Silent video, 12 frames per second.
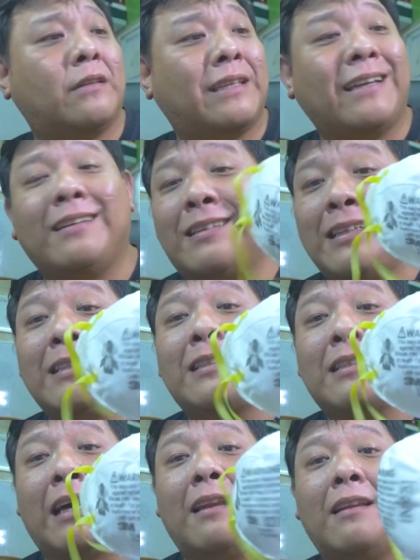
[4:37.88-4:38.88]
take
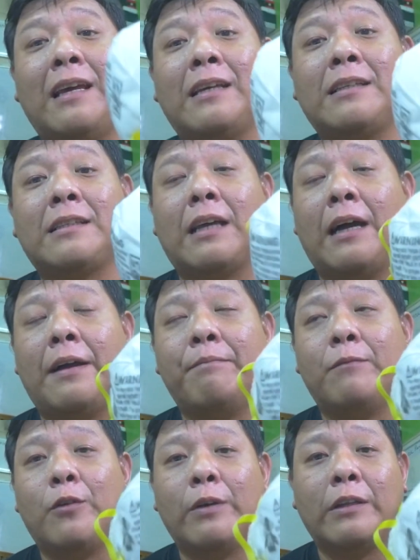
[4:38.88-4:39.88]
this unless
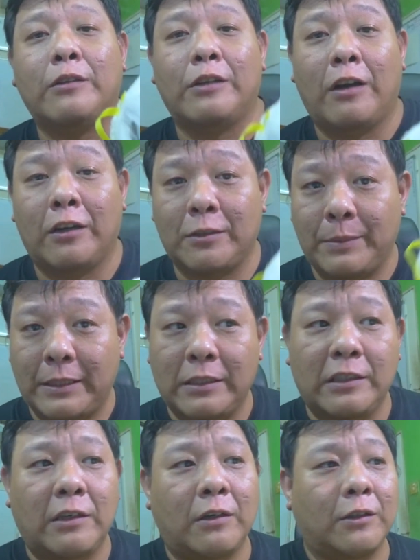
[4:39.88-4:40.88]
I'm going to the
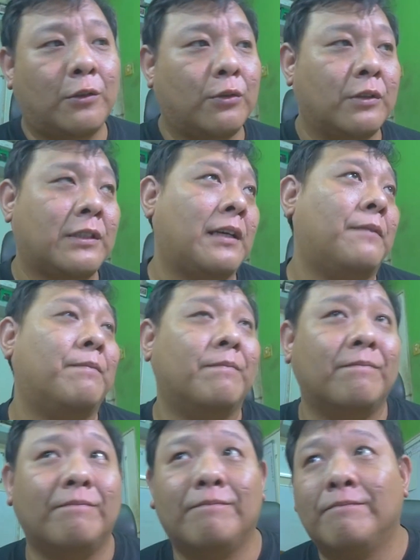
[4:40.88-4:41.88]
hospital or to some